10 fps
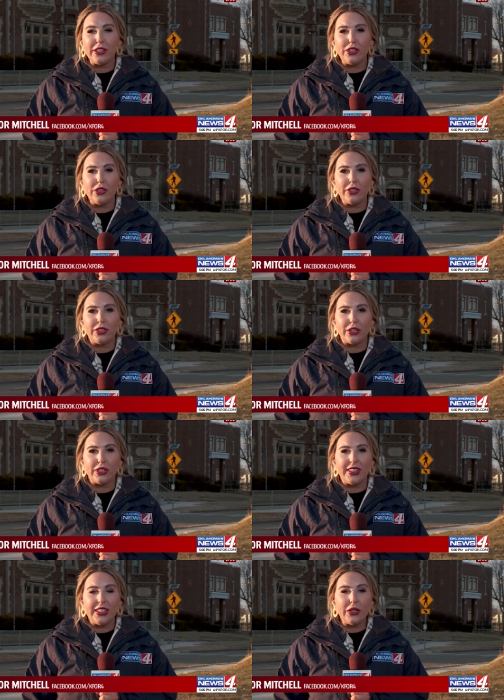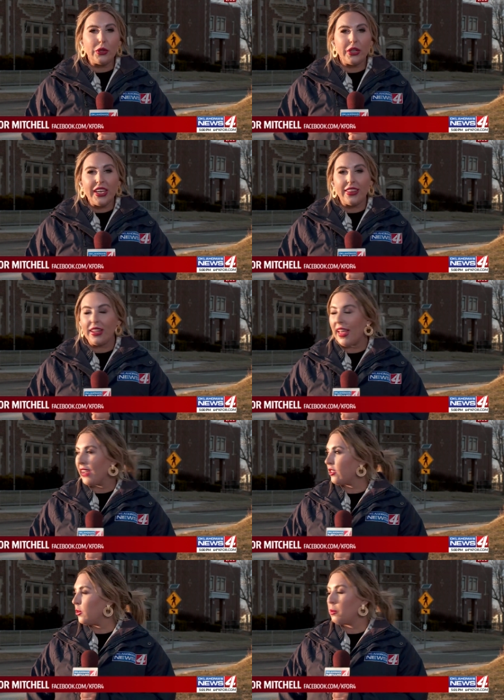students are still learning in the
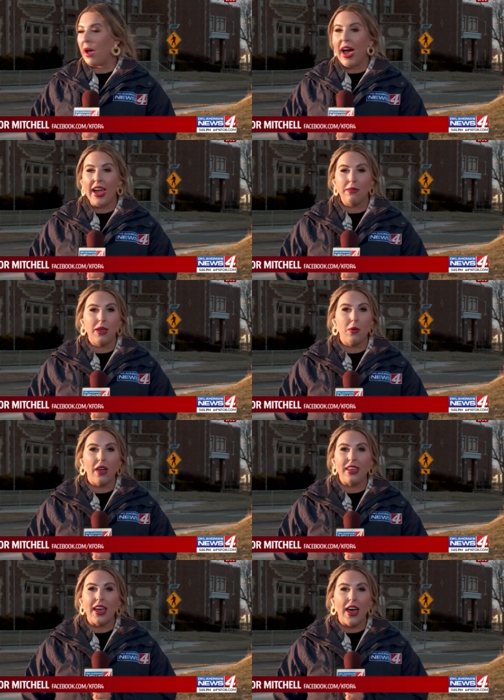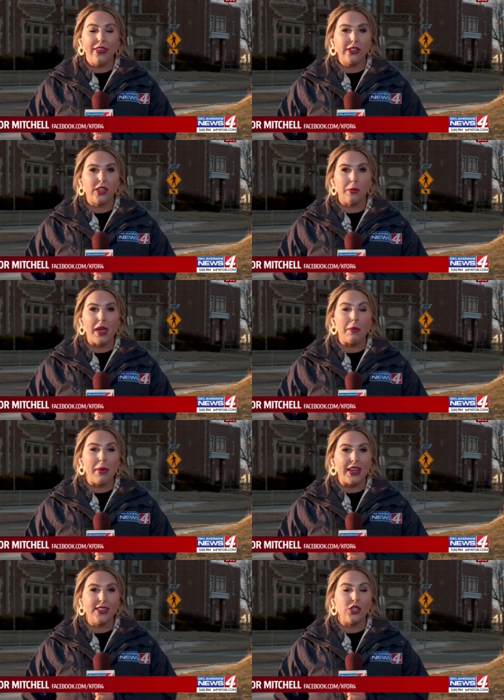classrooms behind me, while the others are being
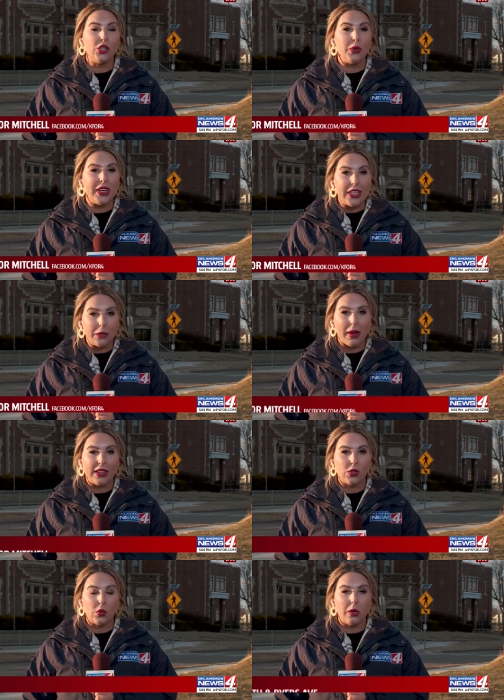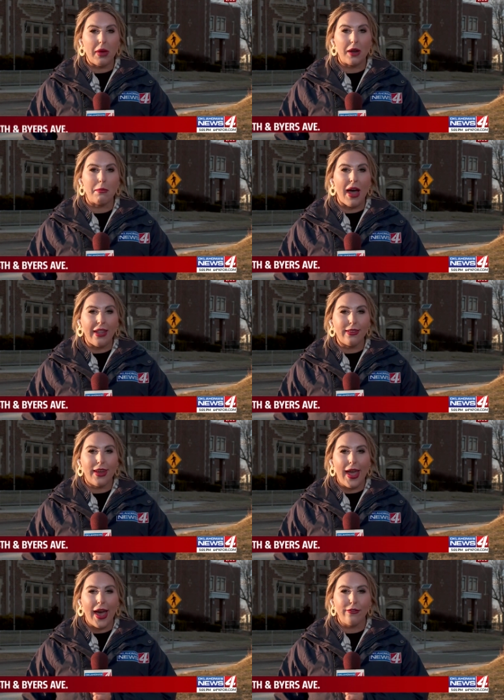bused to a nearby school about a mile
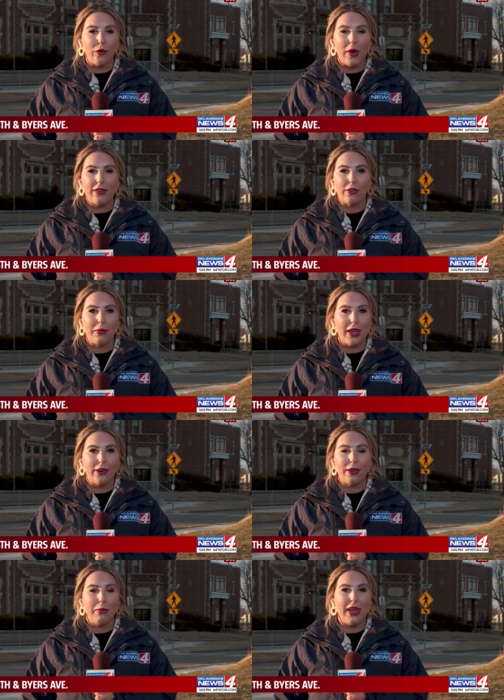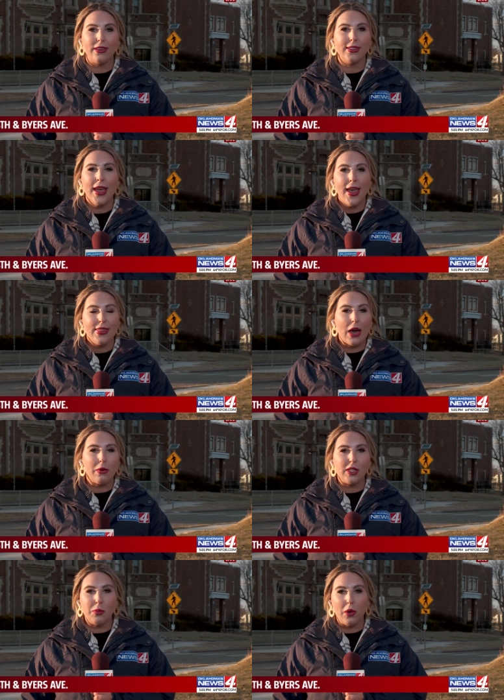and a half away from here. And parents
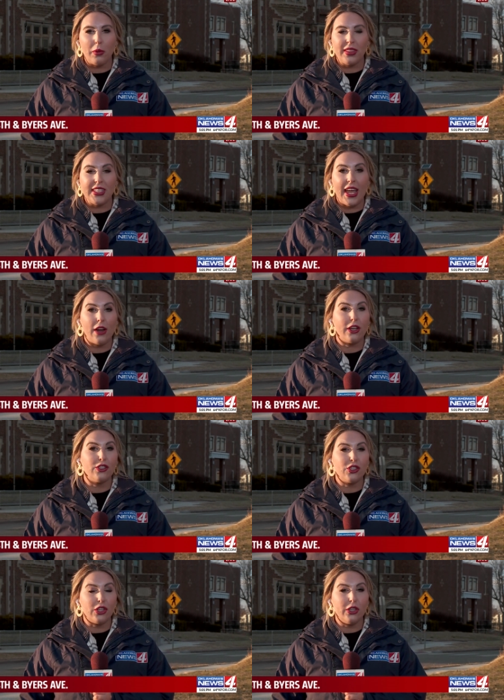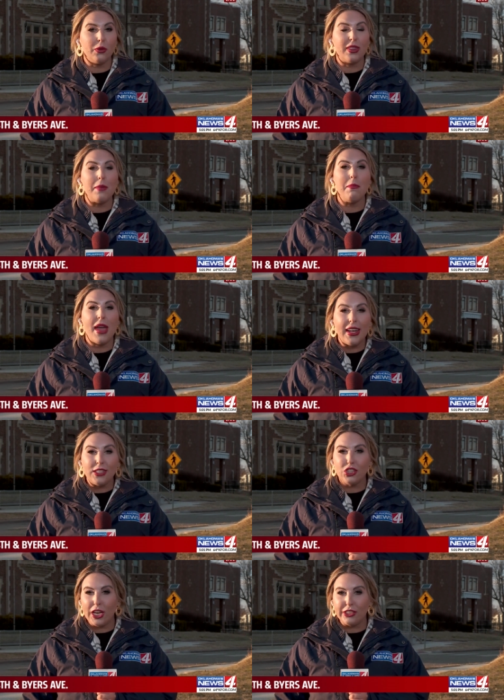that we spoke with today are concerned with the
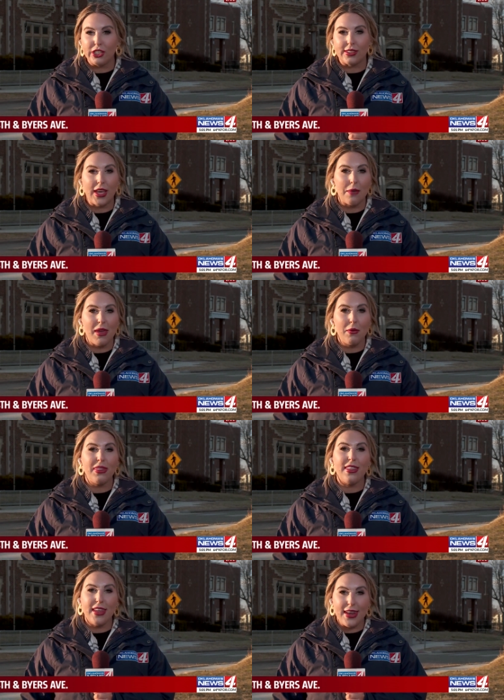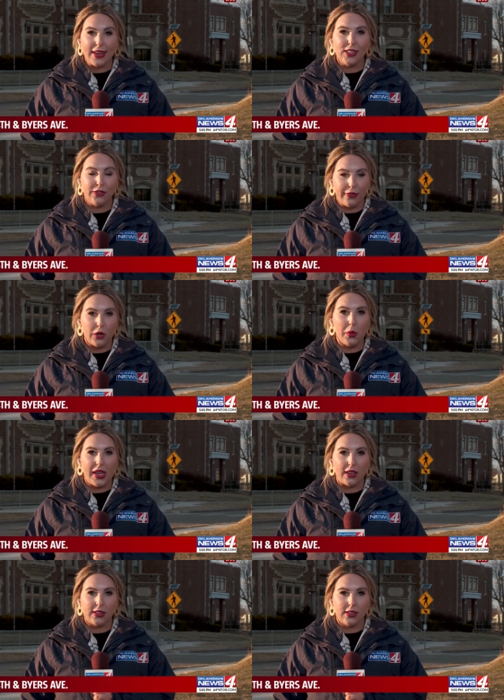many changes coming within the next few
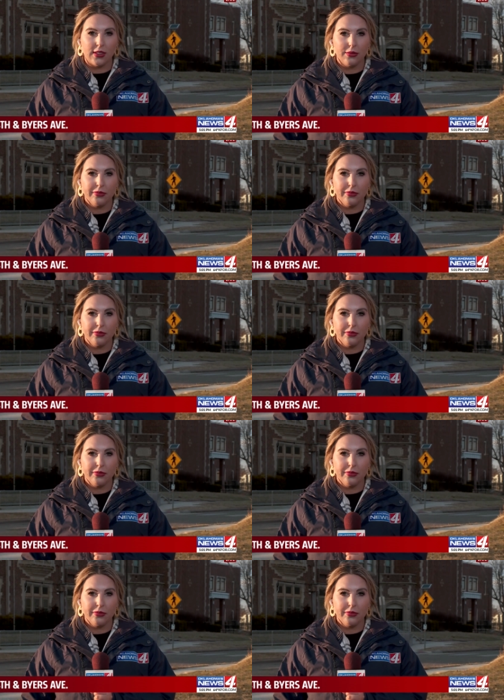weeks.